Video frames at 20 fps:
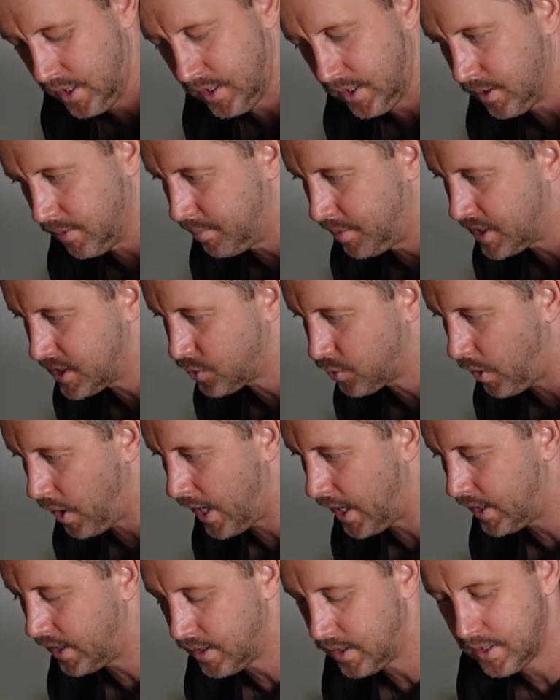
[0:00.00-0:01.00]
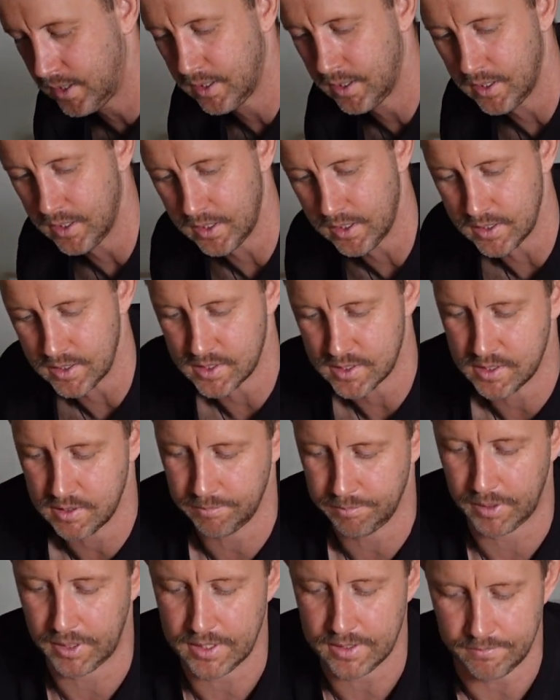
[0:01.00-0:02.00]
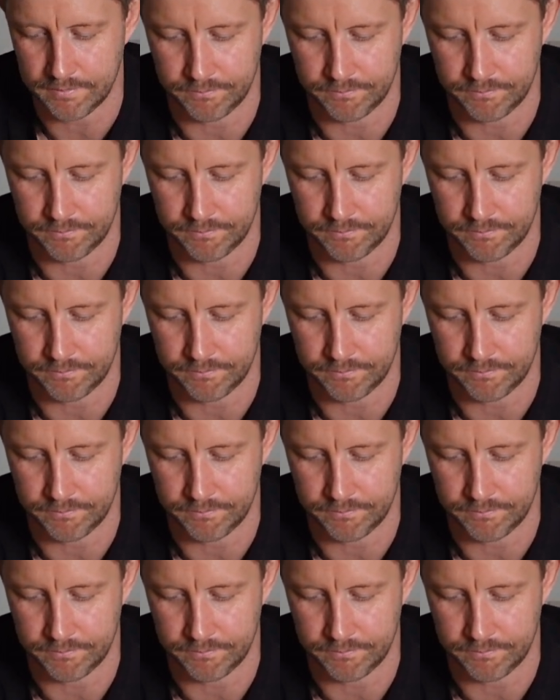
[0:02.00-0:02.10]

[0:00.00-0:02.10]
The best way is simply